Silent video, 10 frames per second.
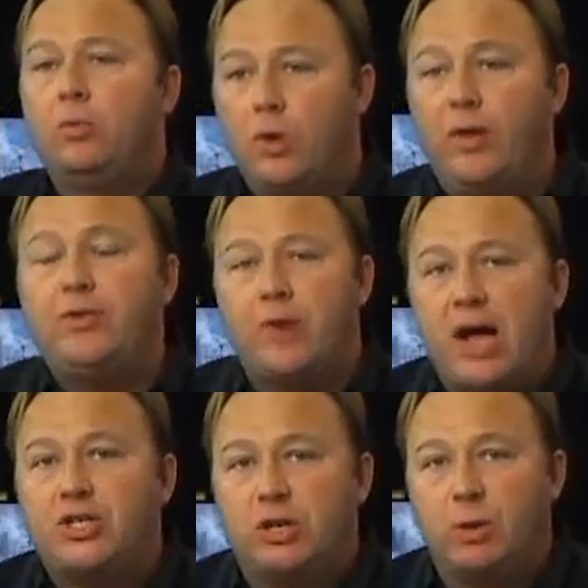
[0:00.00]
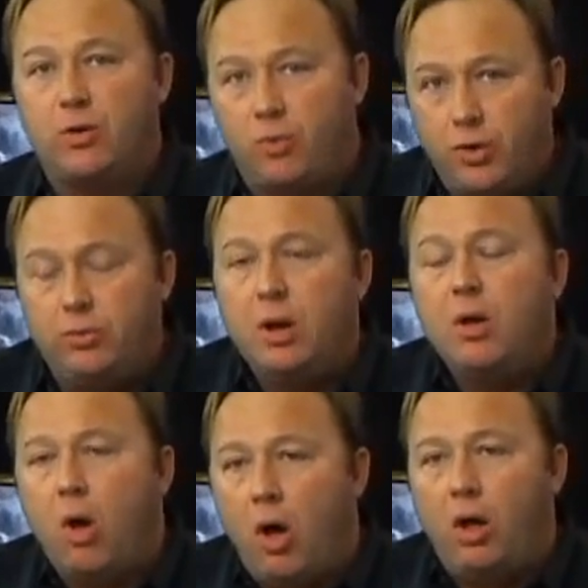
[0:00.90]
really tries to recruit
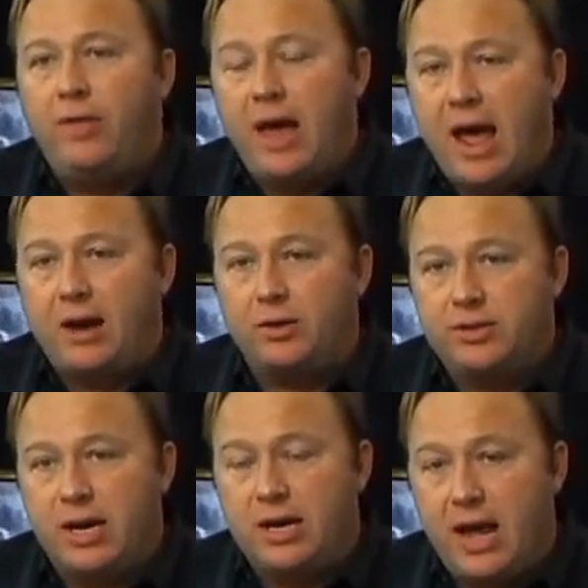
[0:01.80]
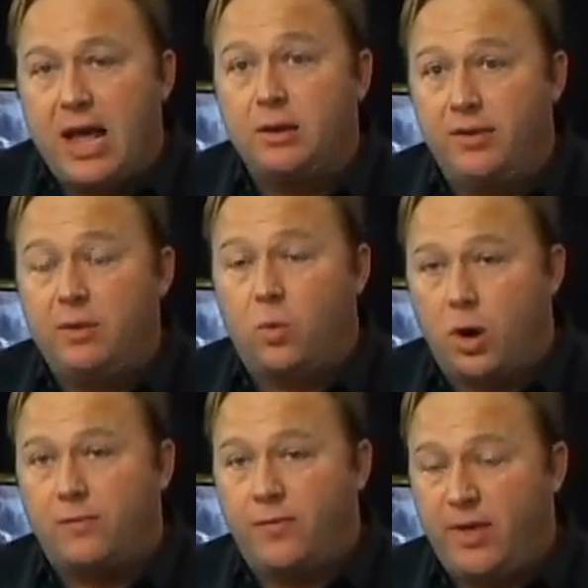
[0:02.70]
all the hackers they can to then
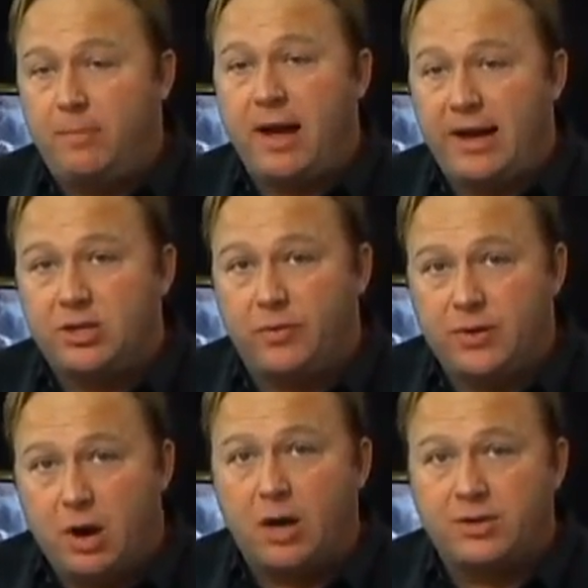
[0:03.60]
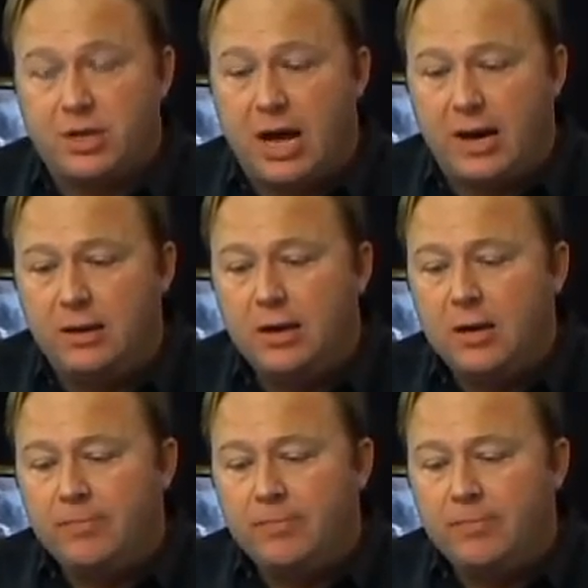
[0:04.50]
work for them, I guess, on the dark side.